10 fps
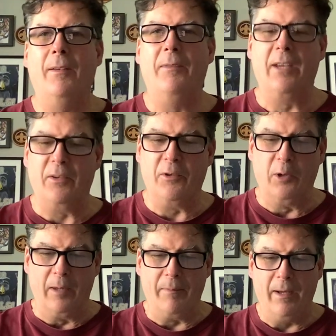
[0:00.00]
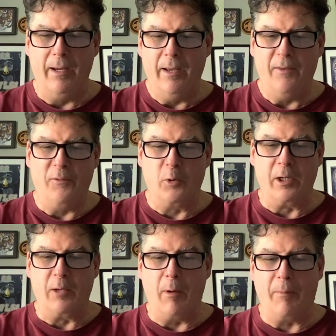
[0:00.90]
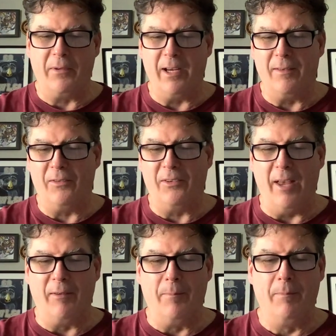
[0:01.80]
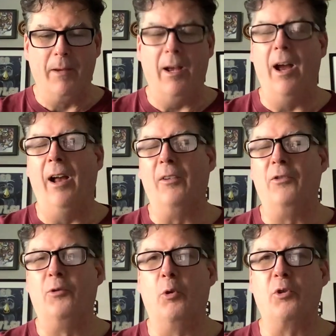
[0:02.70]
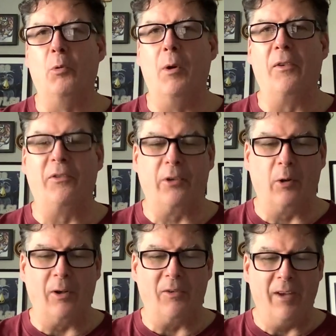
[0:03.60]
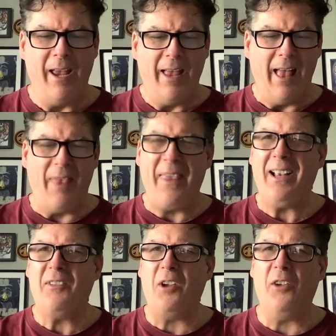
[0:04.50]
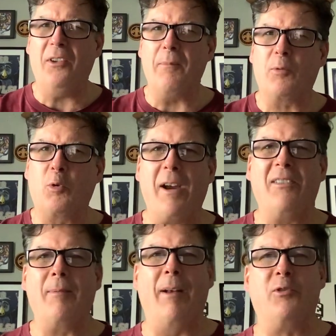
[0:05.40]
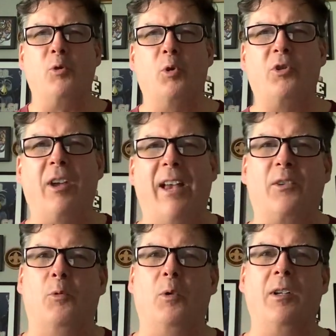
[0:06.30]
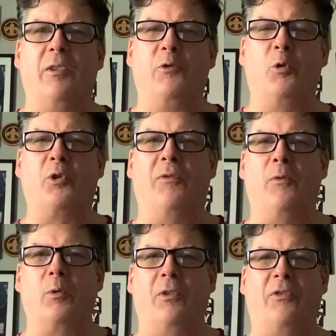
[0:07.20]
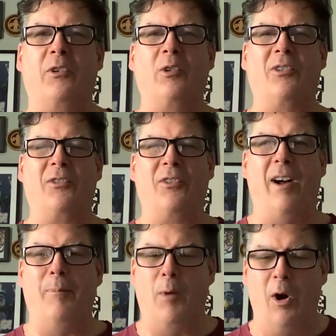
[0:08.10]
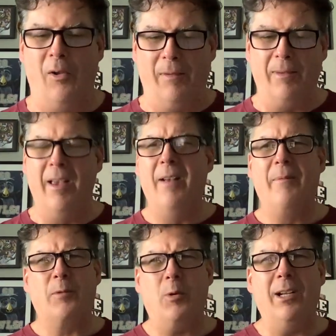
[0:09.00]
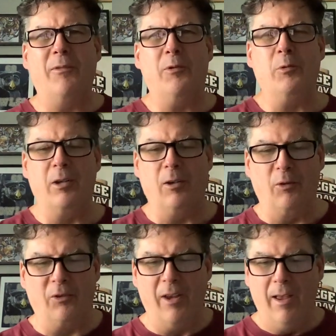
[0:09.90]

Didn't do it. Florida ended up 10-7. Georgia won the series. And I think I saw something crazy about Georgia hasn't won a Georgia-Florida series in softball in quite a few years.